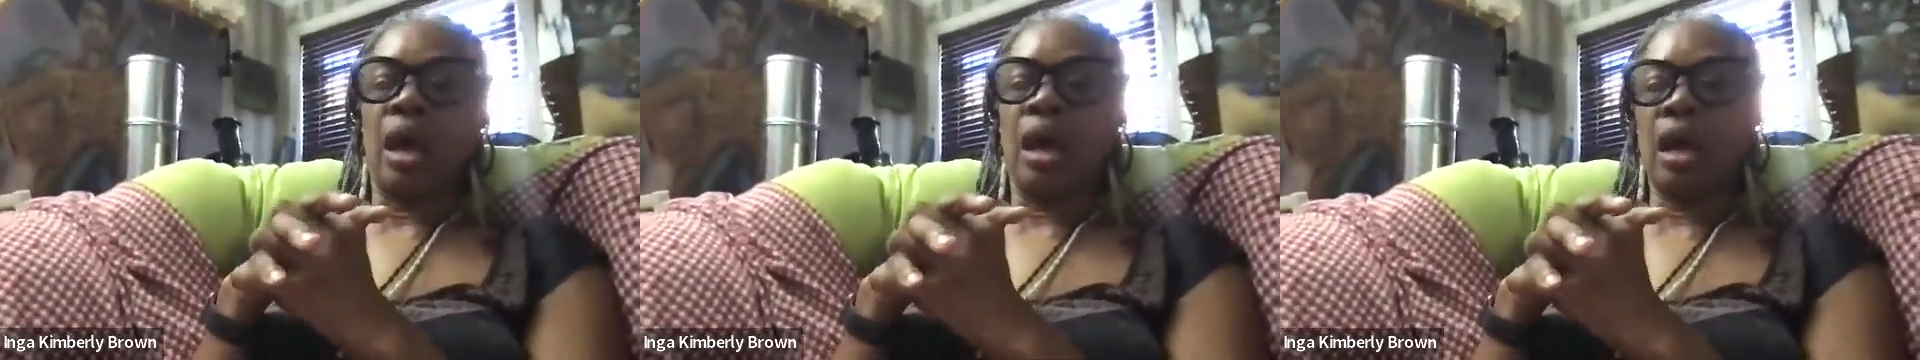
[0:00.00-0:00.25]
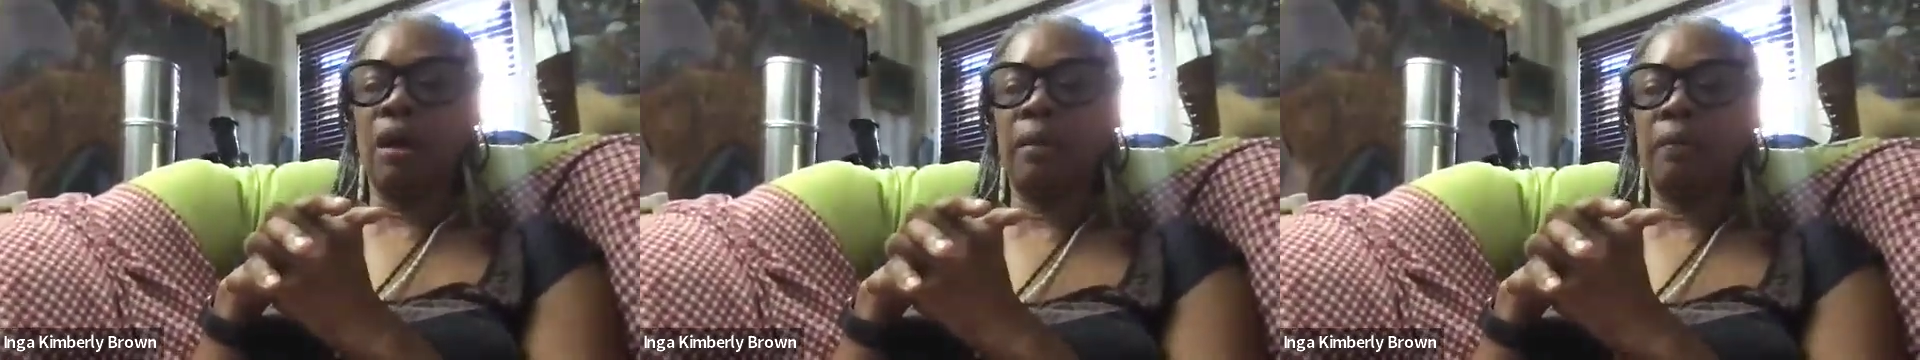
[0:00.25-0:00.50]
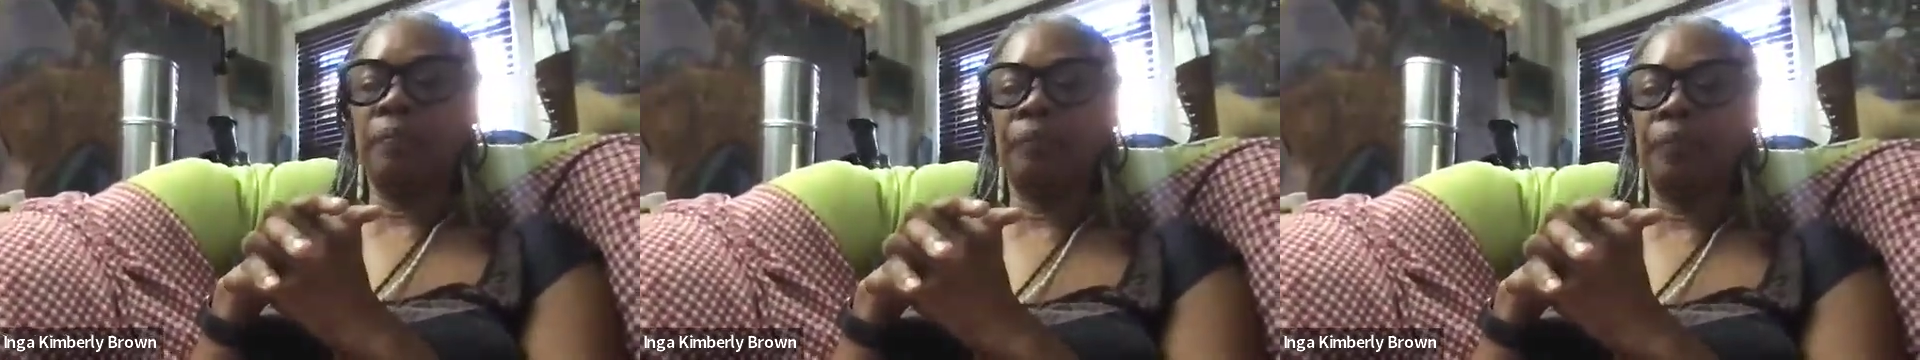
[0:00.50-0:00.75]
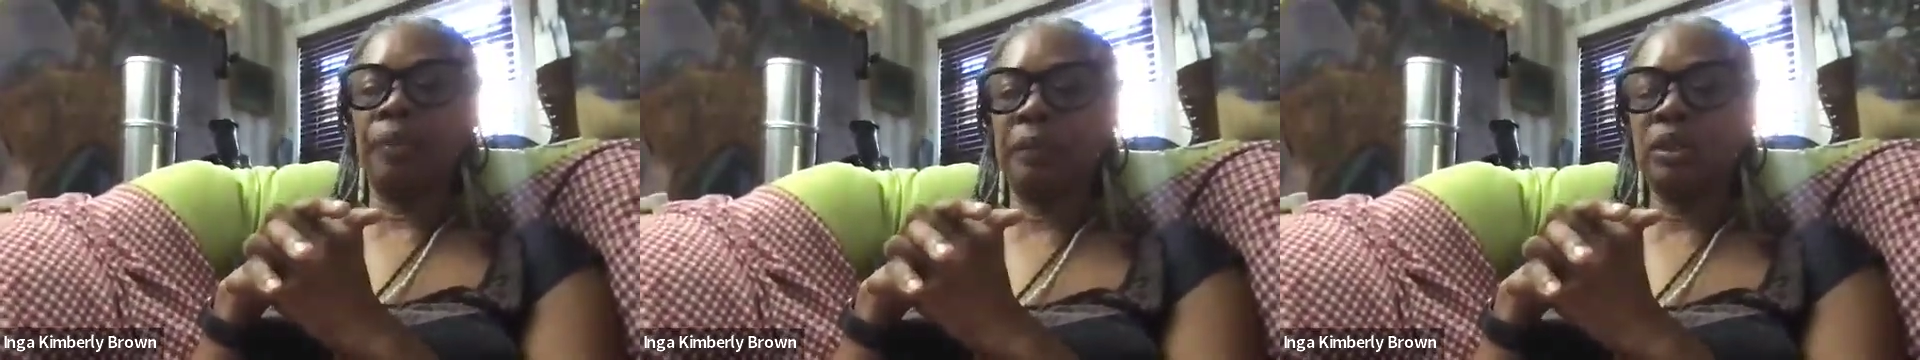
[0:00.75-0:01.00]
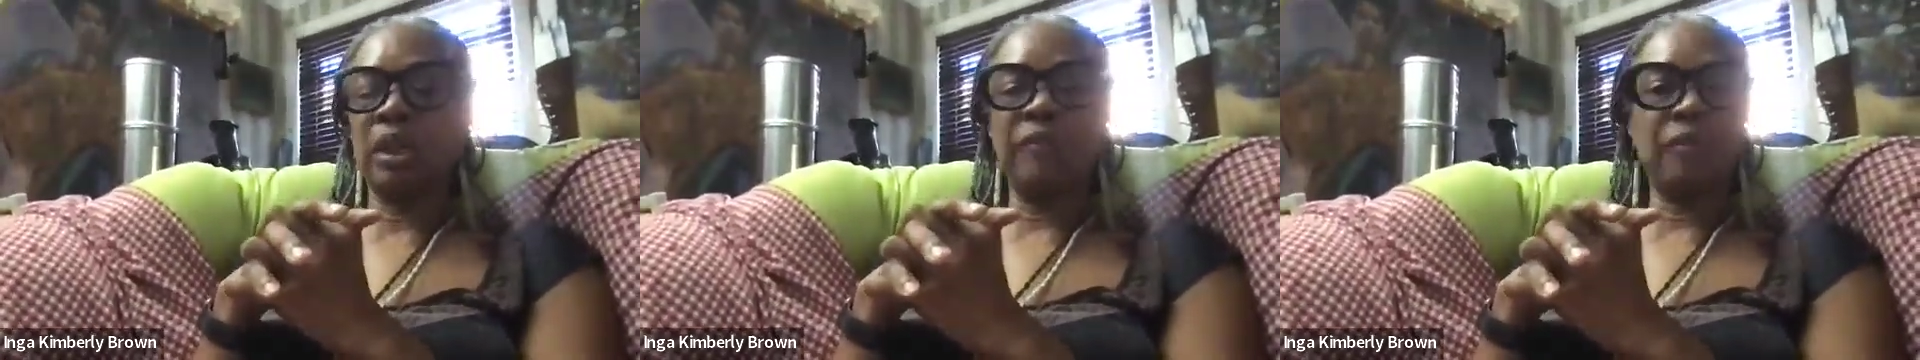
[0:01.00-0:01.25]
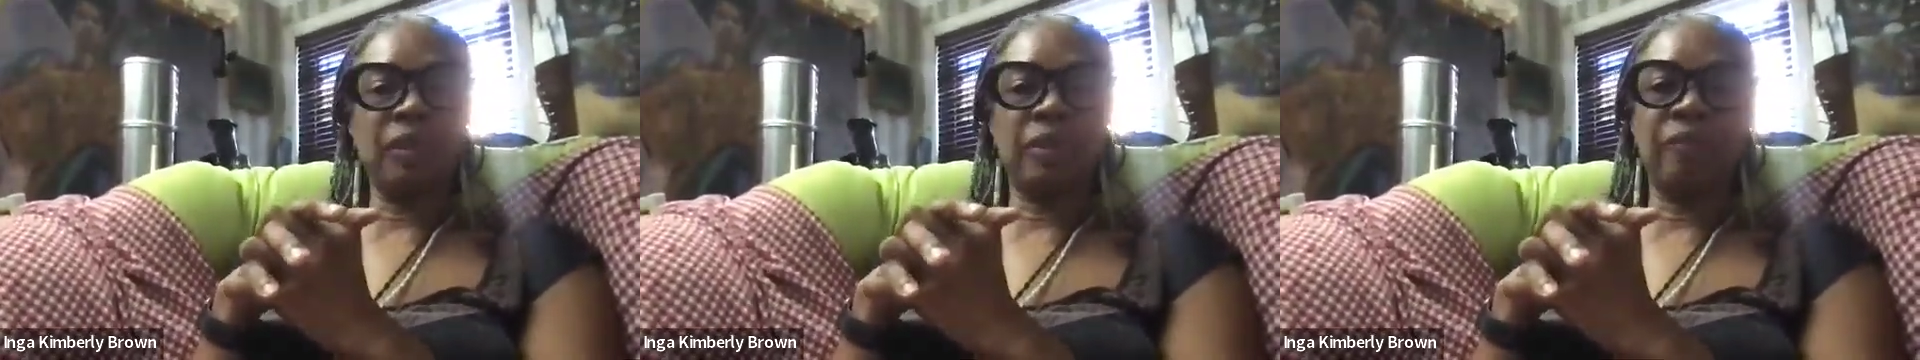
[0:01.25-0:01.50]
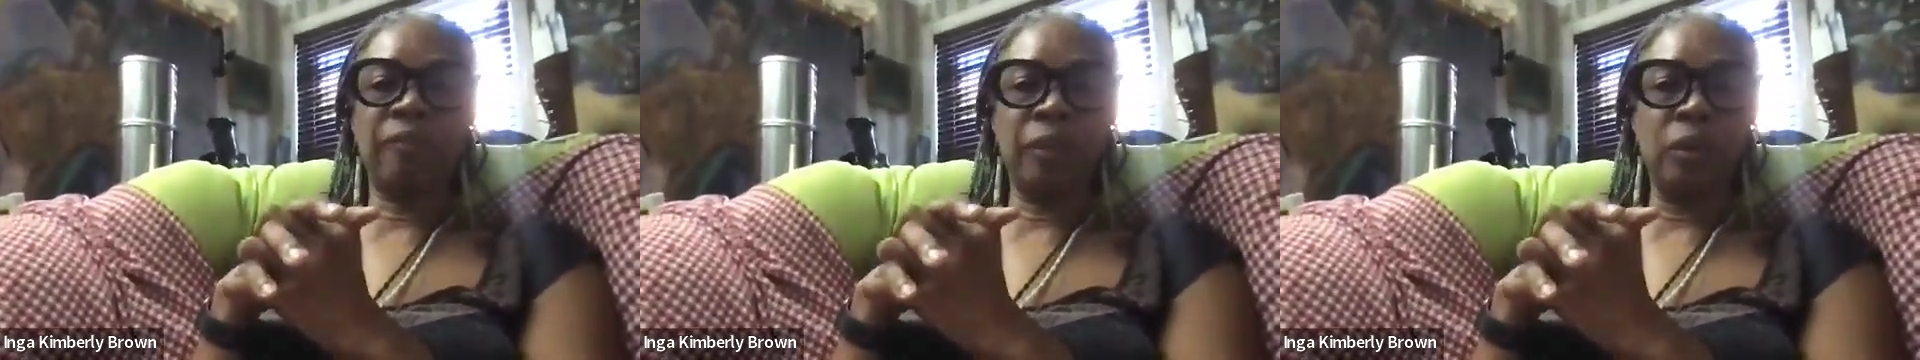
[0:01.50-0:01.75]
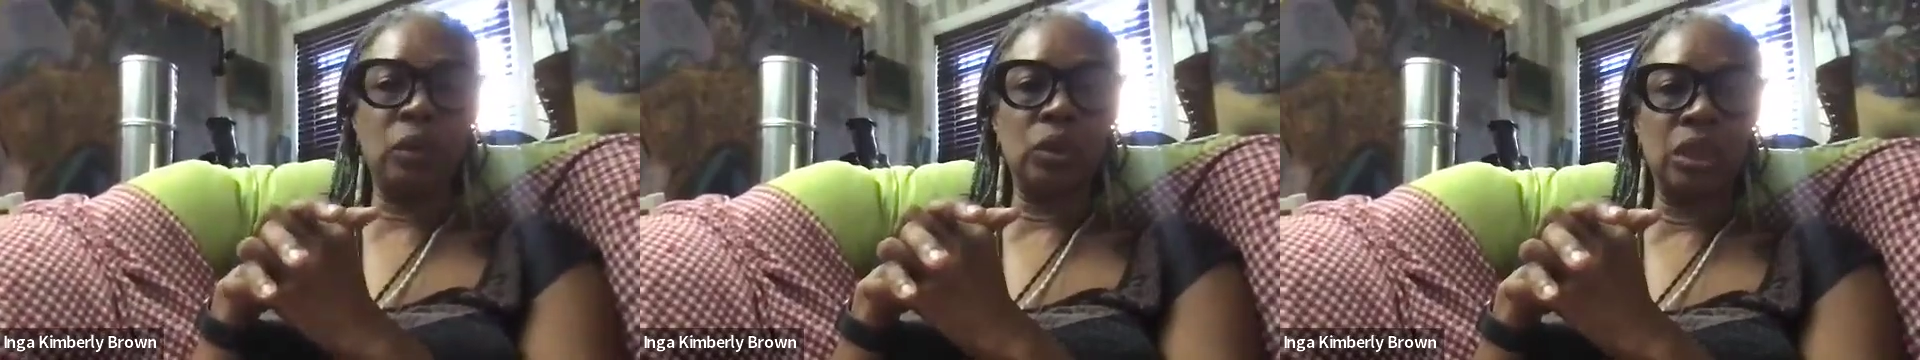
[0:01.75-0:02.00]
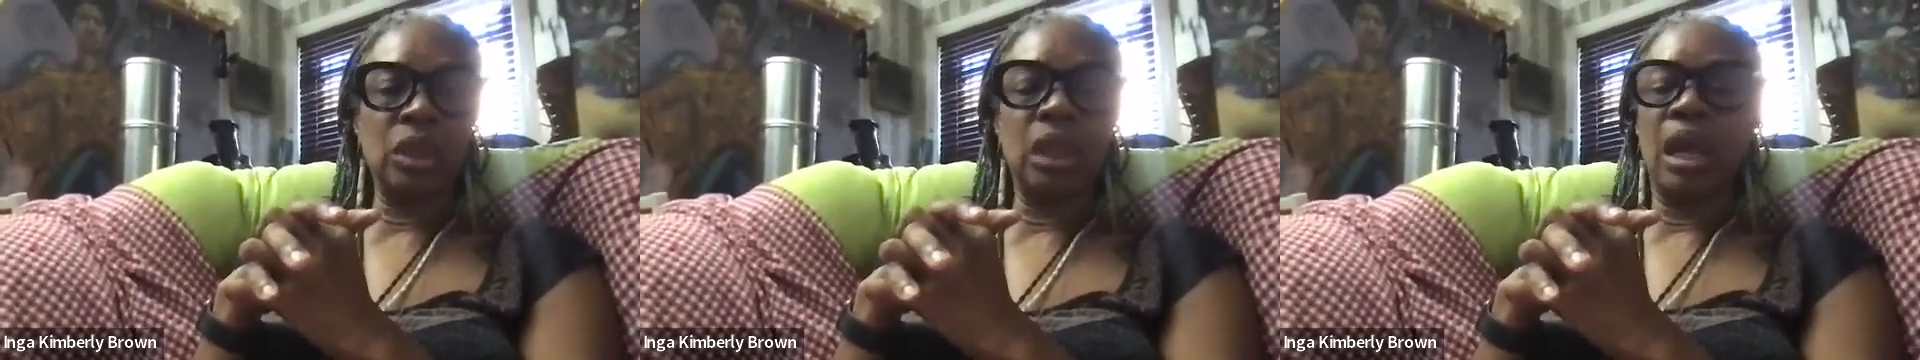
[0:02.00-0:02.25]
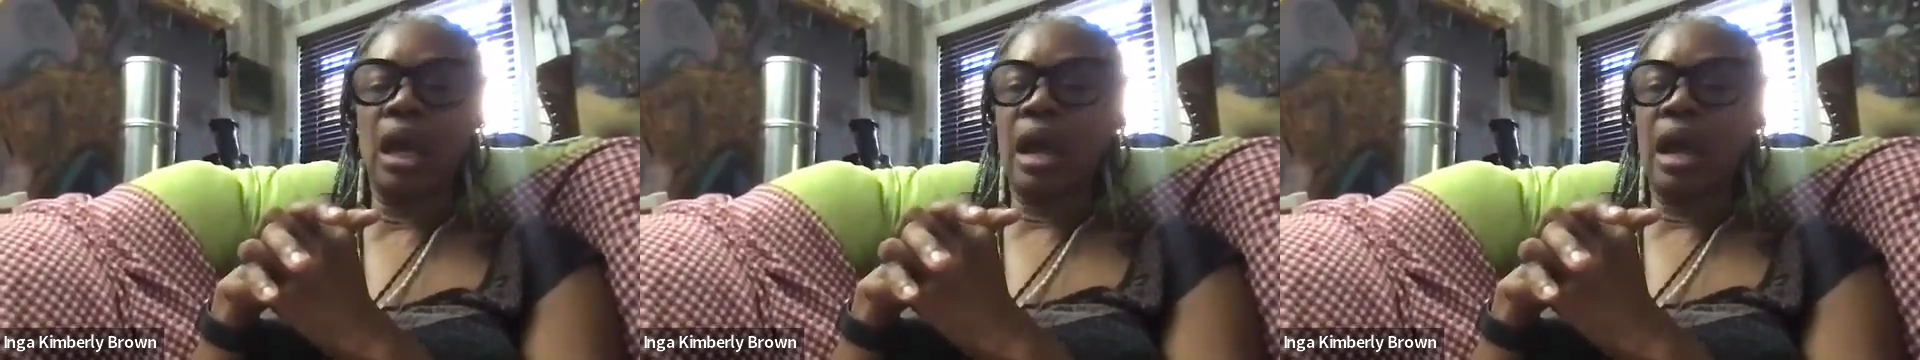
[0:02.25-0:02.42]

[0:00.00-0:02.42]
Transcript: Don't be sorry for the confusion.